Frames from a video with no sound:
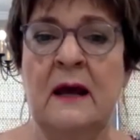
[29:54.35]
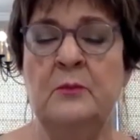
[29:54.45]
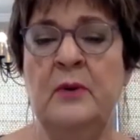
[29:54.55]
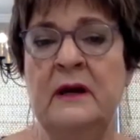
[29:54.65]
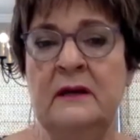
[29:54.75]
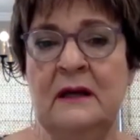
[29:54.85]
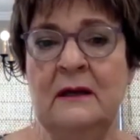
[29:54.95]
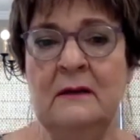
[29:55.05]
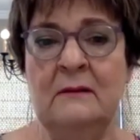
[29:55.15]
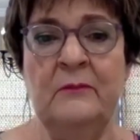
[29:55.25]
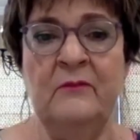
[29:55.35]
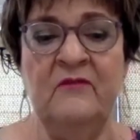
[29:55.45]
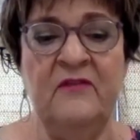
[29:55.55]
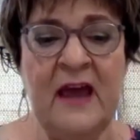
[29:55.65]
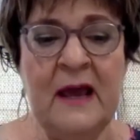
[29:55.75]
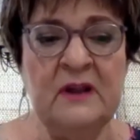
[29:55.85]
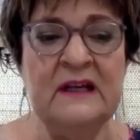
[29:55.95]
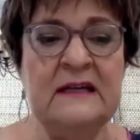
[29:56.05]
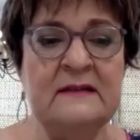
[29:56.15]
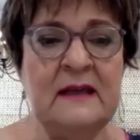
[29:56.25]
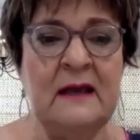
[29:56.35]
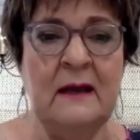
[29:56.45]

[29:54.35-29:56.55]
But in families